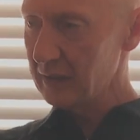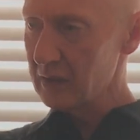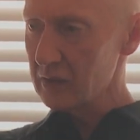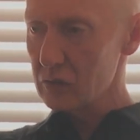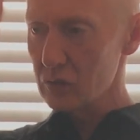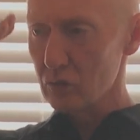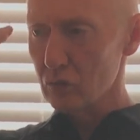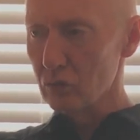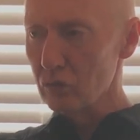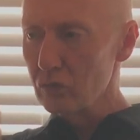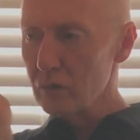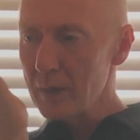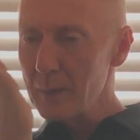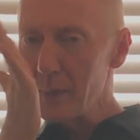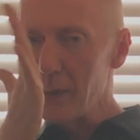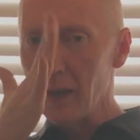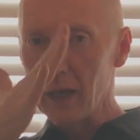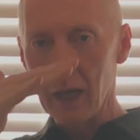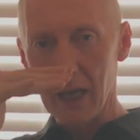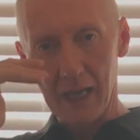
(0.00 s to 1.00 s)
this
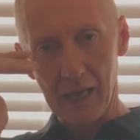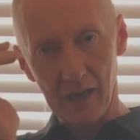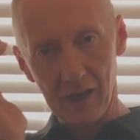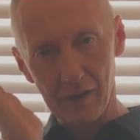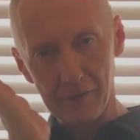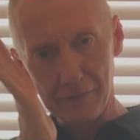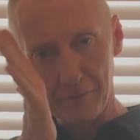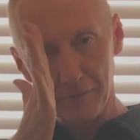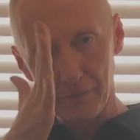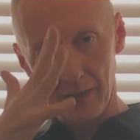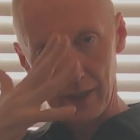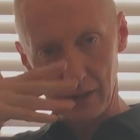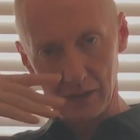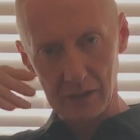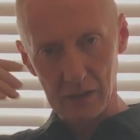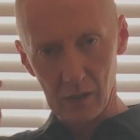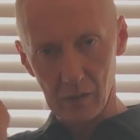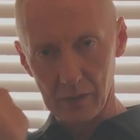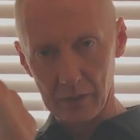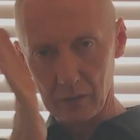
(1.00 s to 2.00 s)
rippling
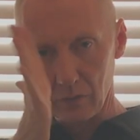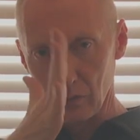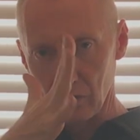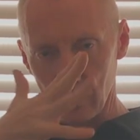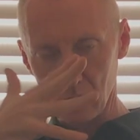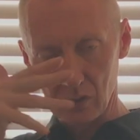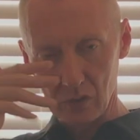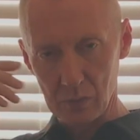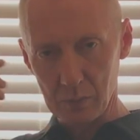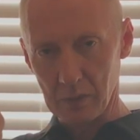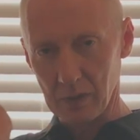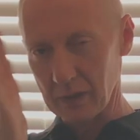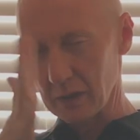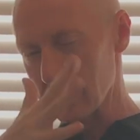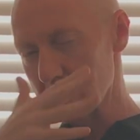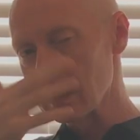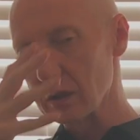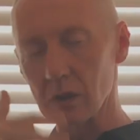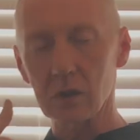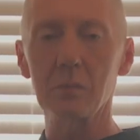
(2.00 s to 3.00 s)
effect going through your spine.
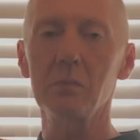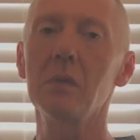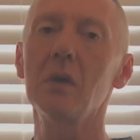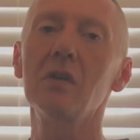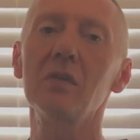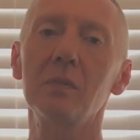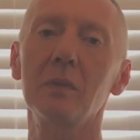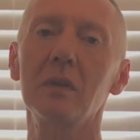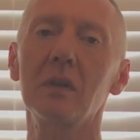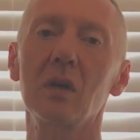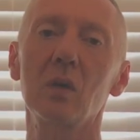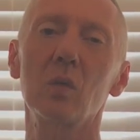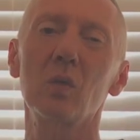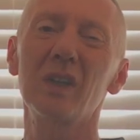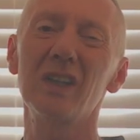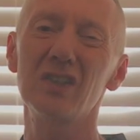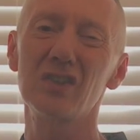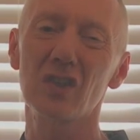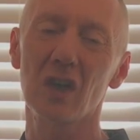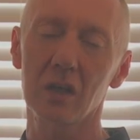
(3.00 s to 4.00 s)
It's not a movement that
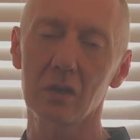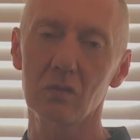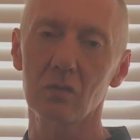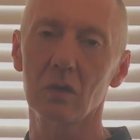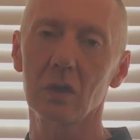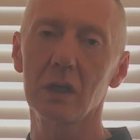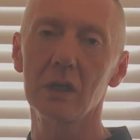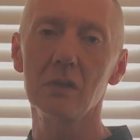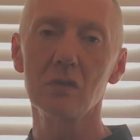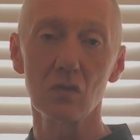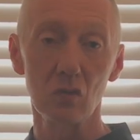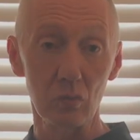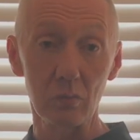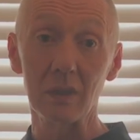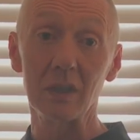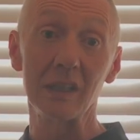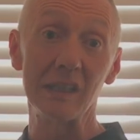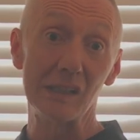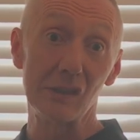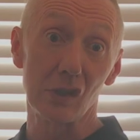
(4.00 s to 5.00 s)
we generally
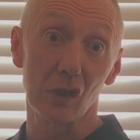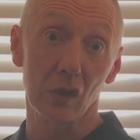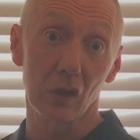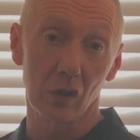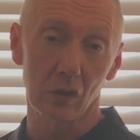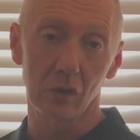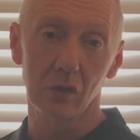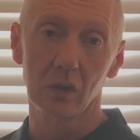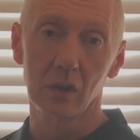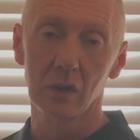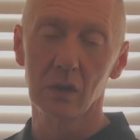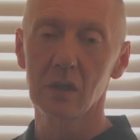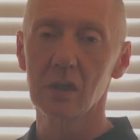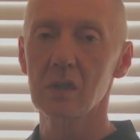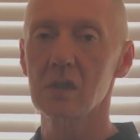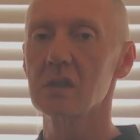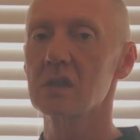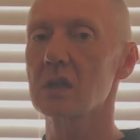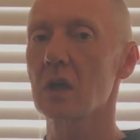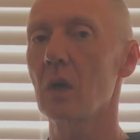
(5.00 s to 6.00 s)
normally do.
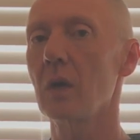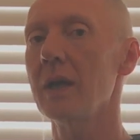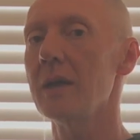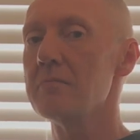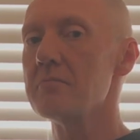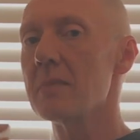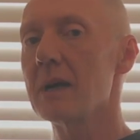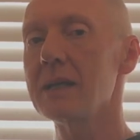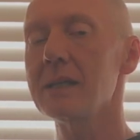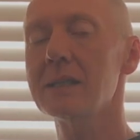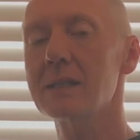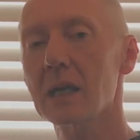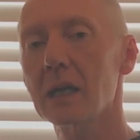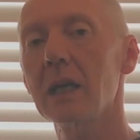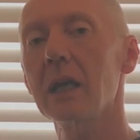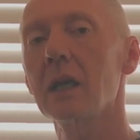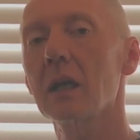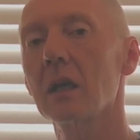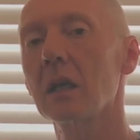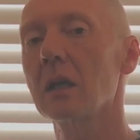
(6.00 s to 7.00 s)
So it may
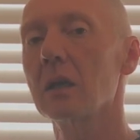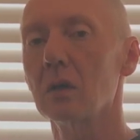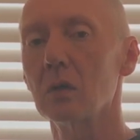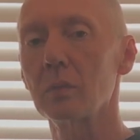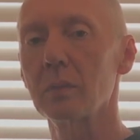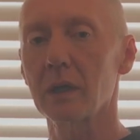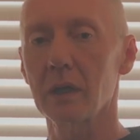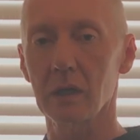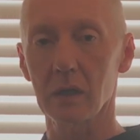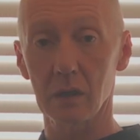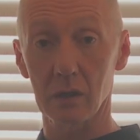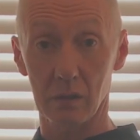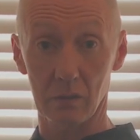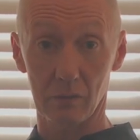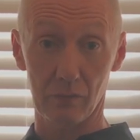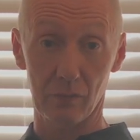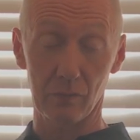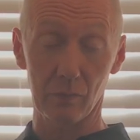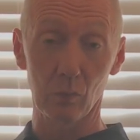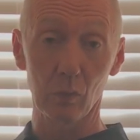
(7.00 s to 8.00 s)
take a little bit
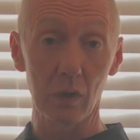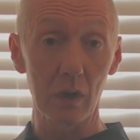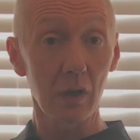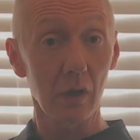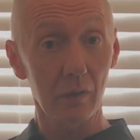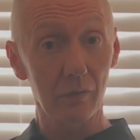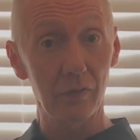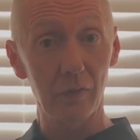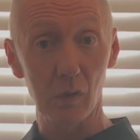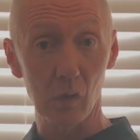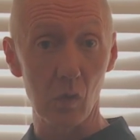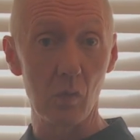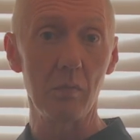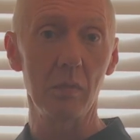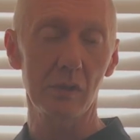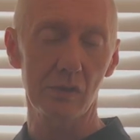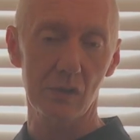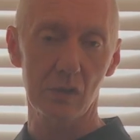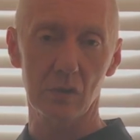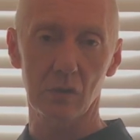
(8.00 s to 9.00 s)
of work for your
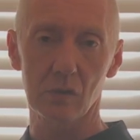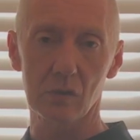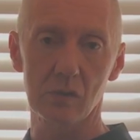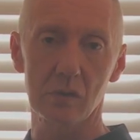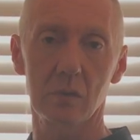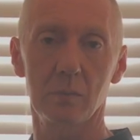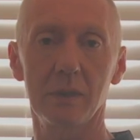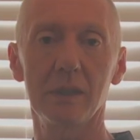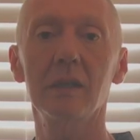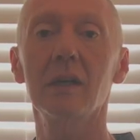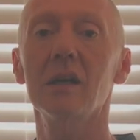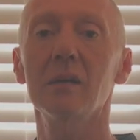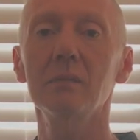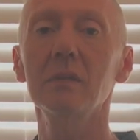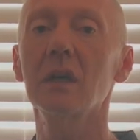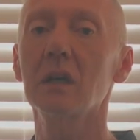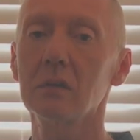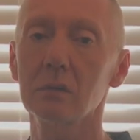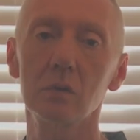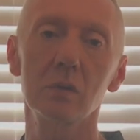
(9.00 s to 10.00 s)
muscles to become
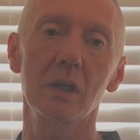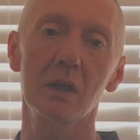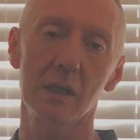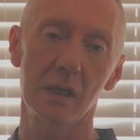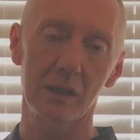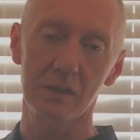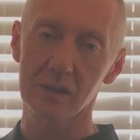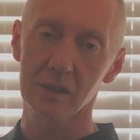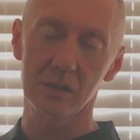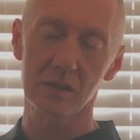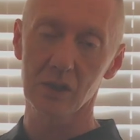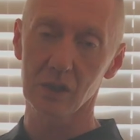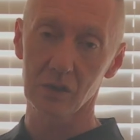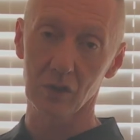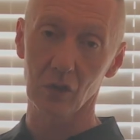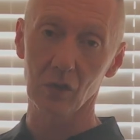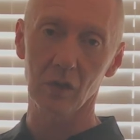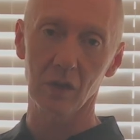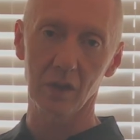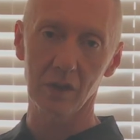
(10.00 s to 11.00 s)
coordinated to
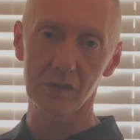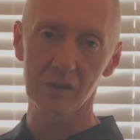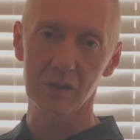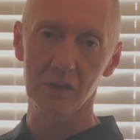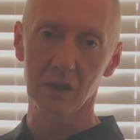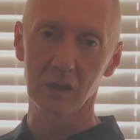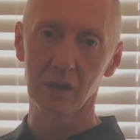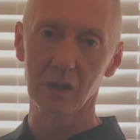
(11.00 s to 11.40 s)
do this.